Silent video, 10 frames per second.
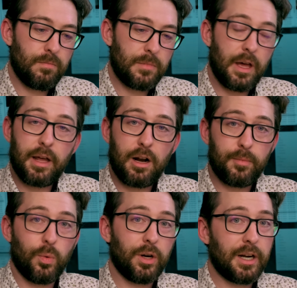that I'll
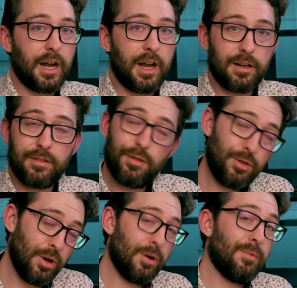be working on.
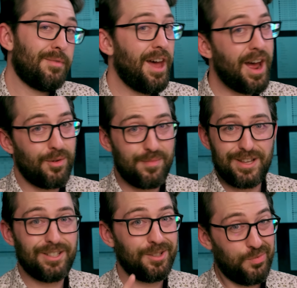Though that will
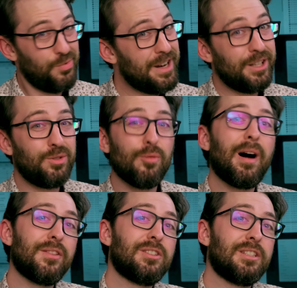be some really cool
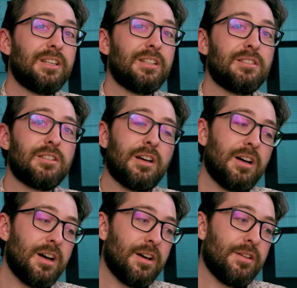behind the
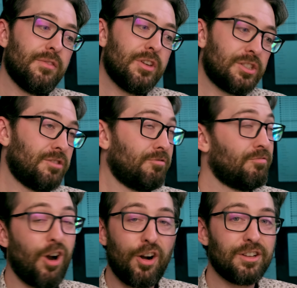scenes. This
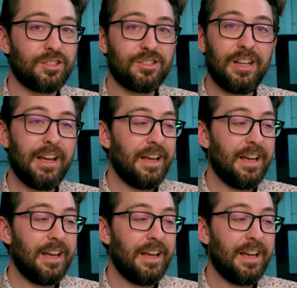artist,